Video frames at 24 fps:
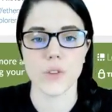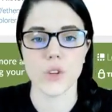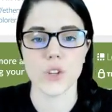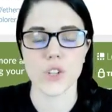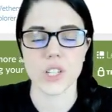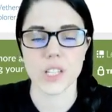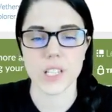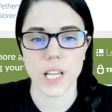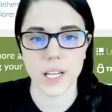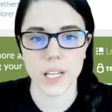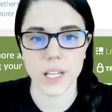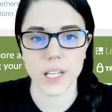
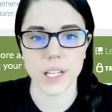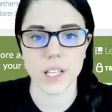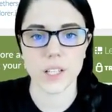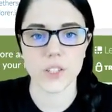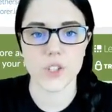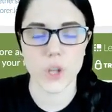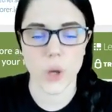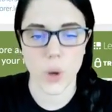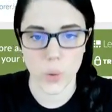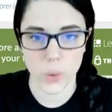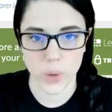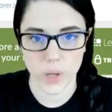is if you're
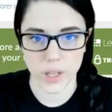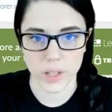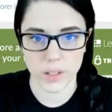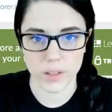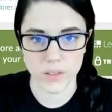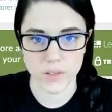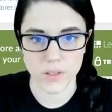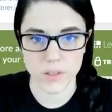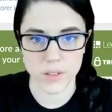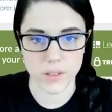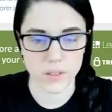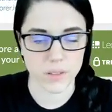sending
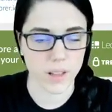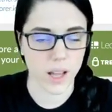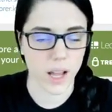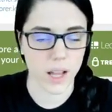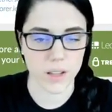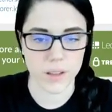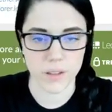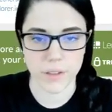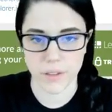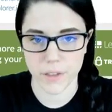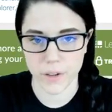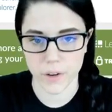
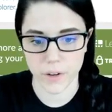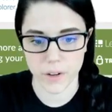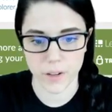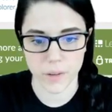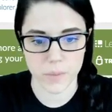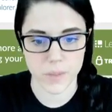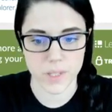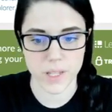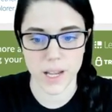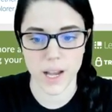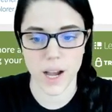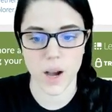tokens, not
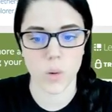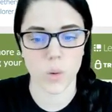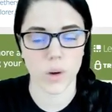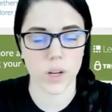Ethereum,